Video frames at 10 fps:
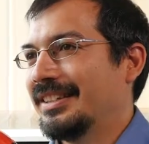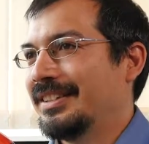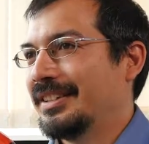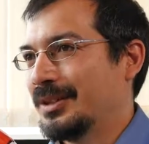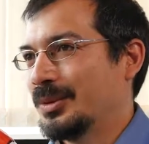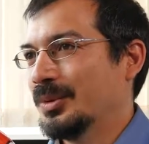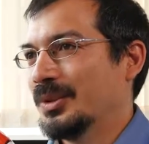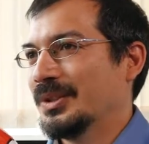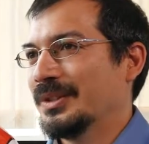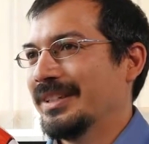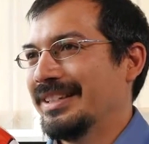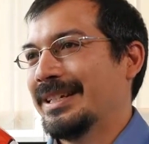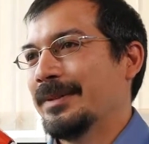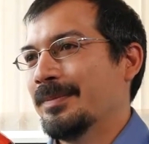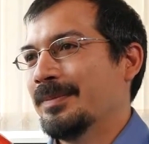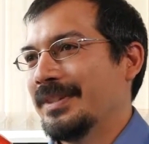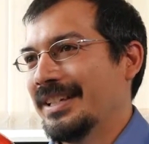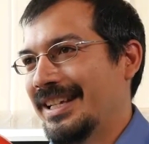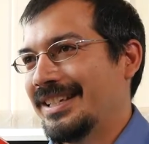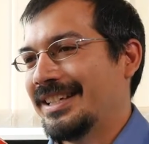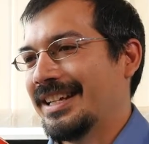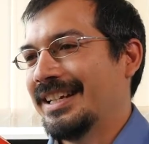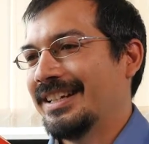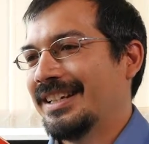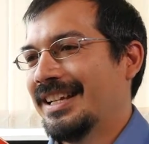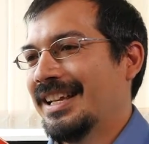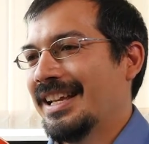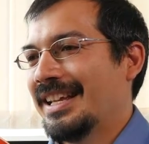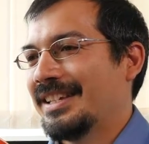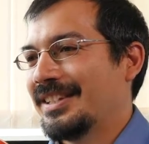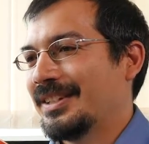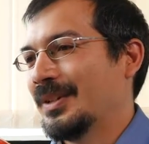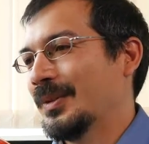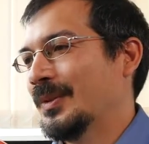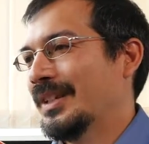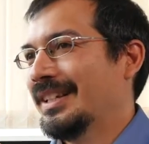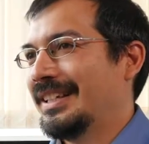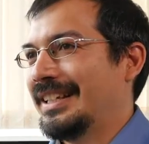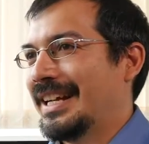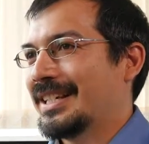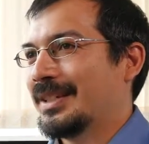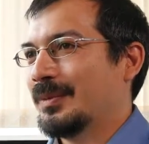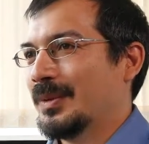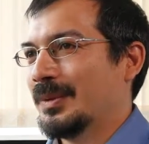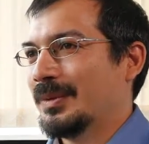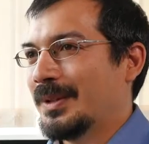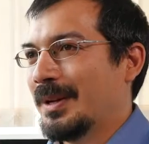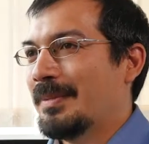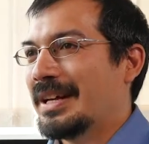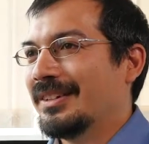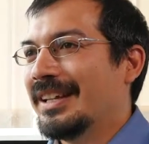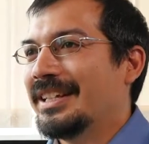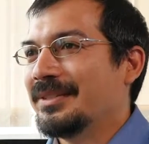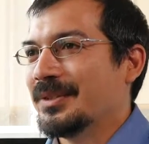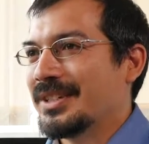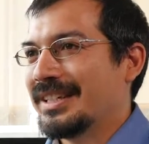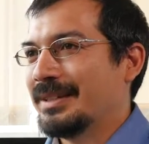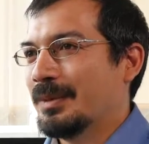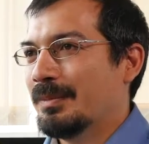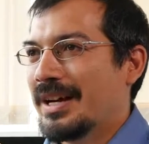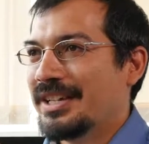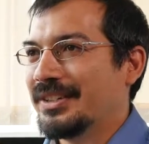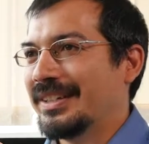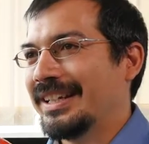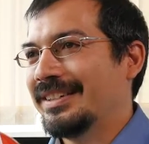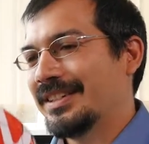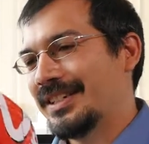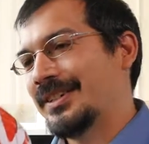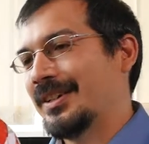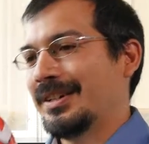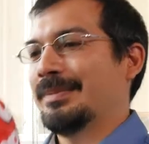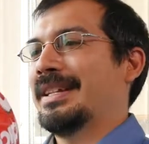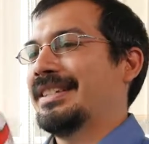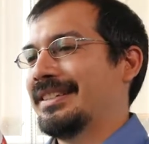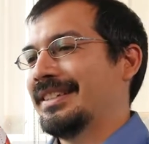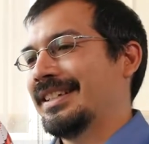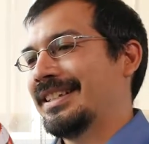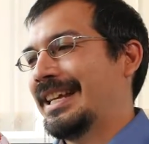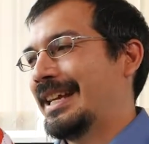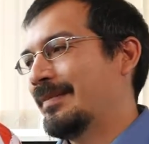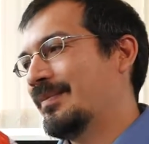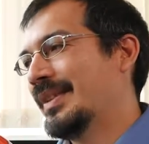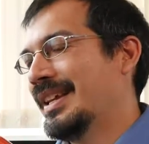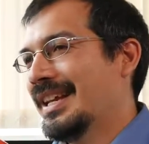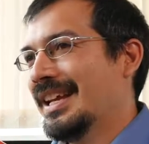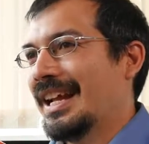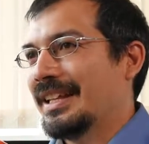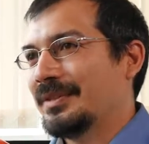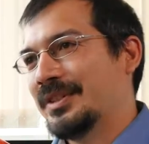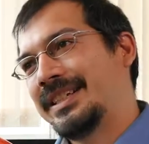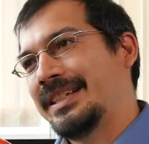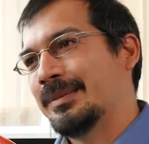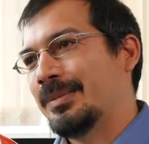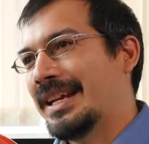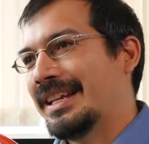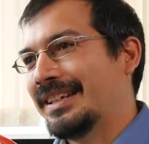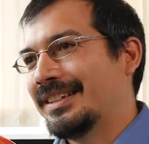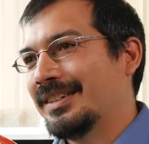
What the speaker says: the cool, dim night side. And so the actual amount of light you will see will modulate. The star is basically the same, and you will see the planet